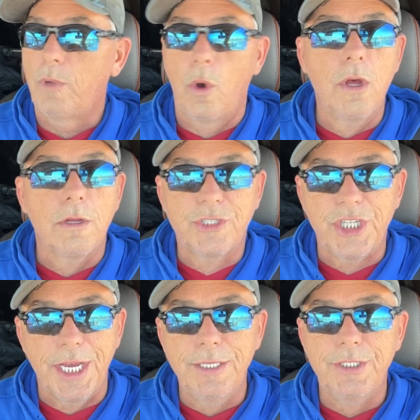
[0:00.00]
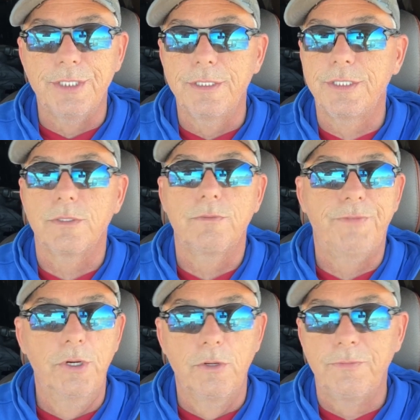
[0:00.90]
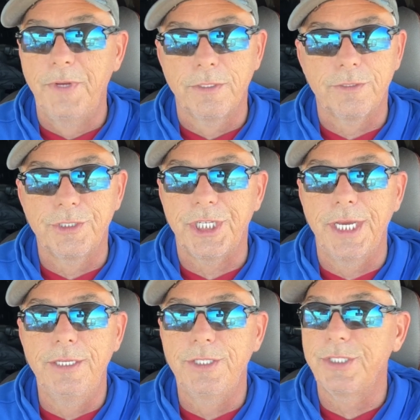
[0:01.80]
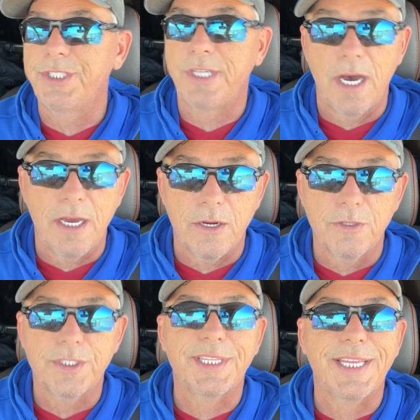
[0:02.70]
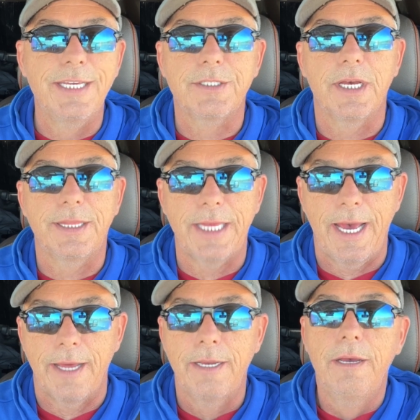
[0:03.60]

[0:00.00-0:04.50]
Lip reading: oil changes, fuel filter changes, tires, things like that.